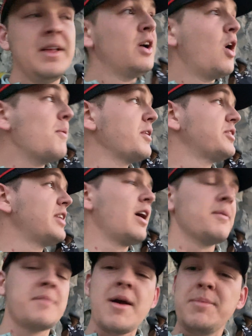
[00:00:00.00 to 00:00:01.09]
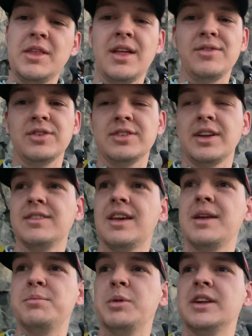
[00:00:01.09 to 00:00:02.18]
Almost there. Might be late for
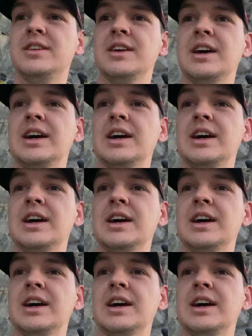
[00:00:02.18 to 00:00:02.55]
sunset, but